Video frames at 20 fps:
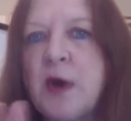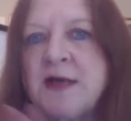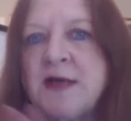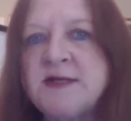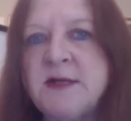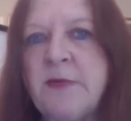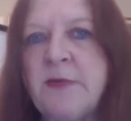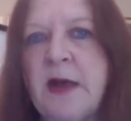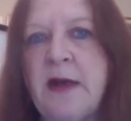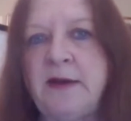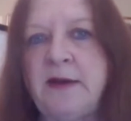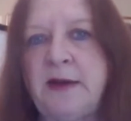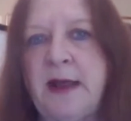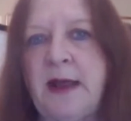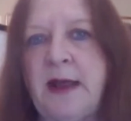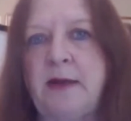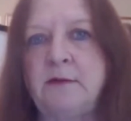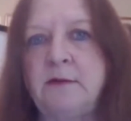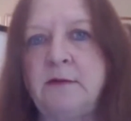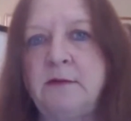think twice
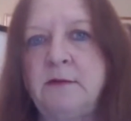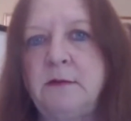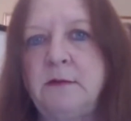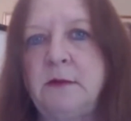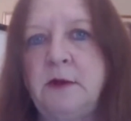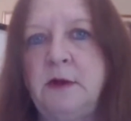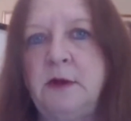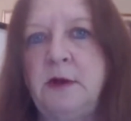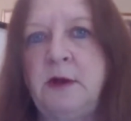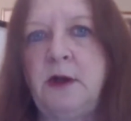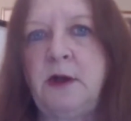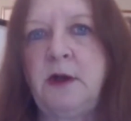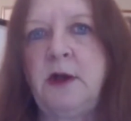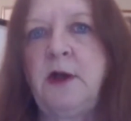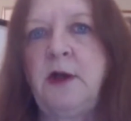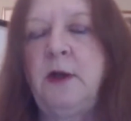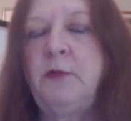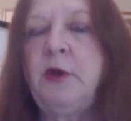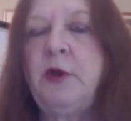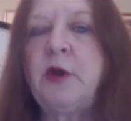about that,
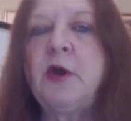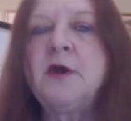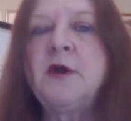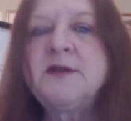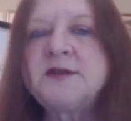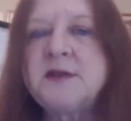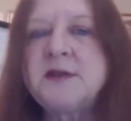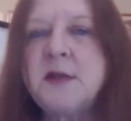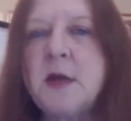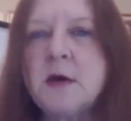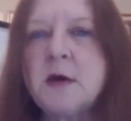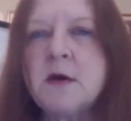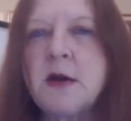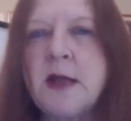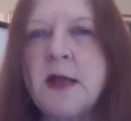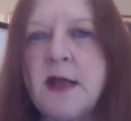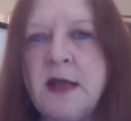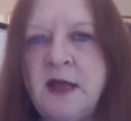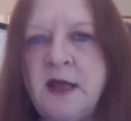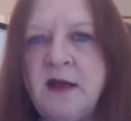because
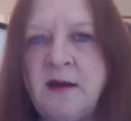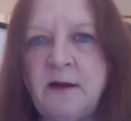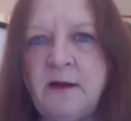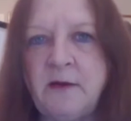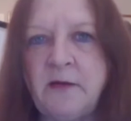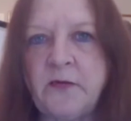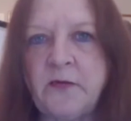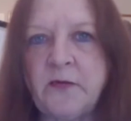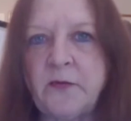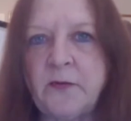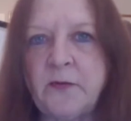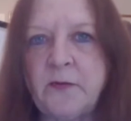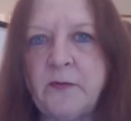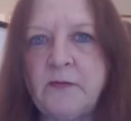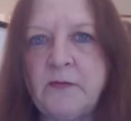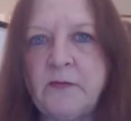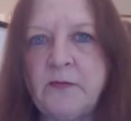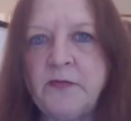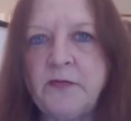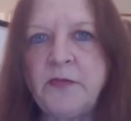there is,
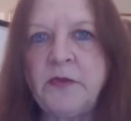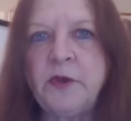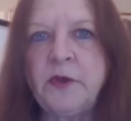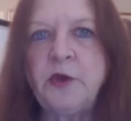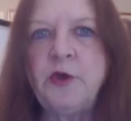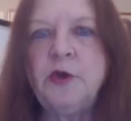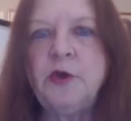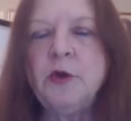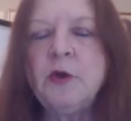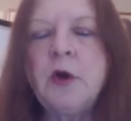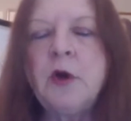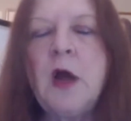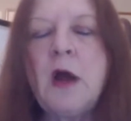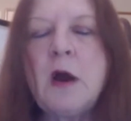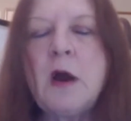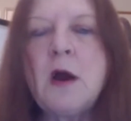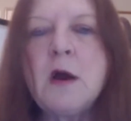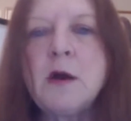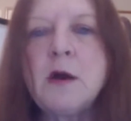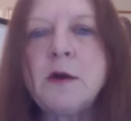in
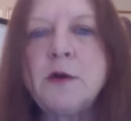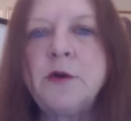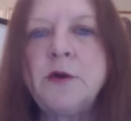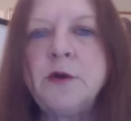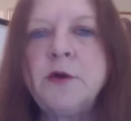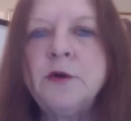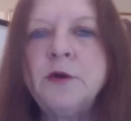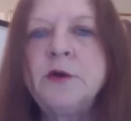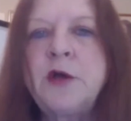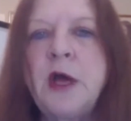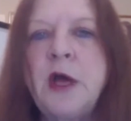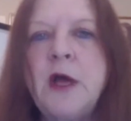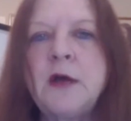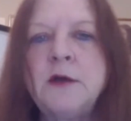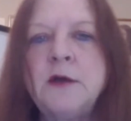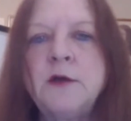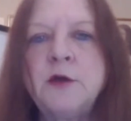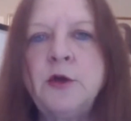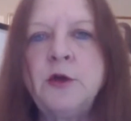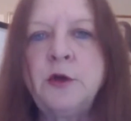your heart and
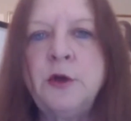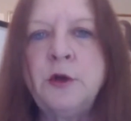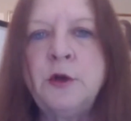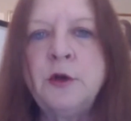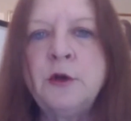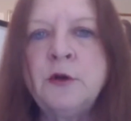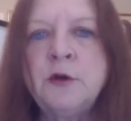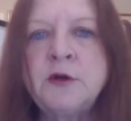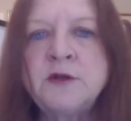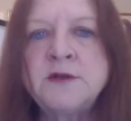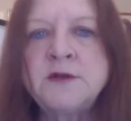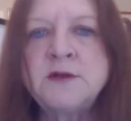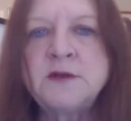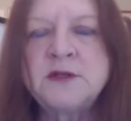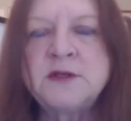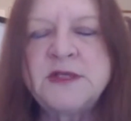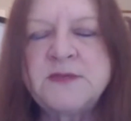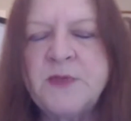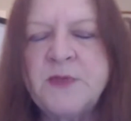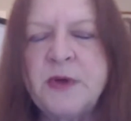your gut and
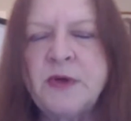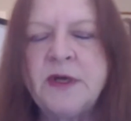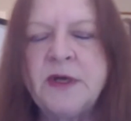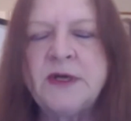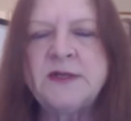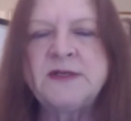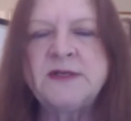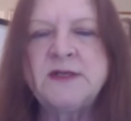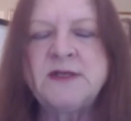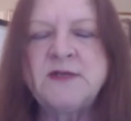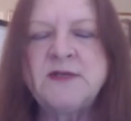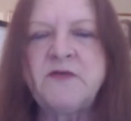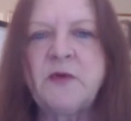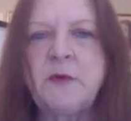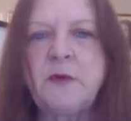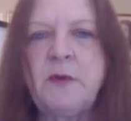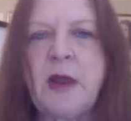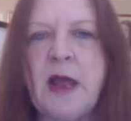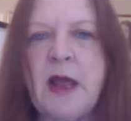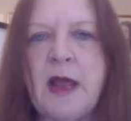your
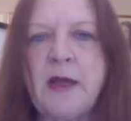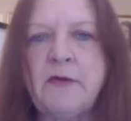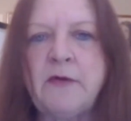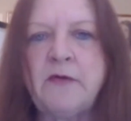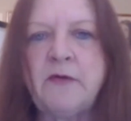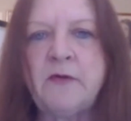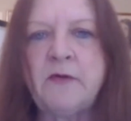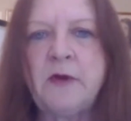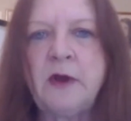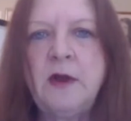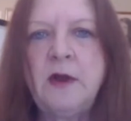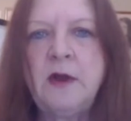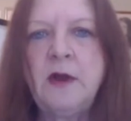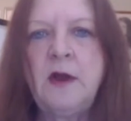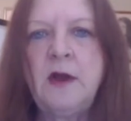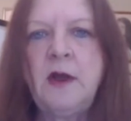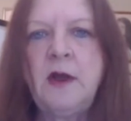experiences from life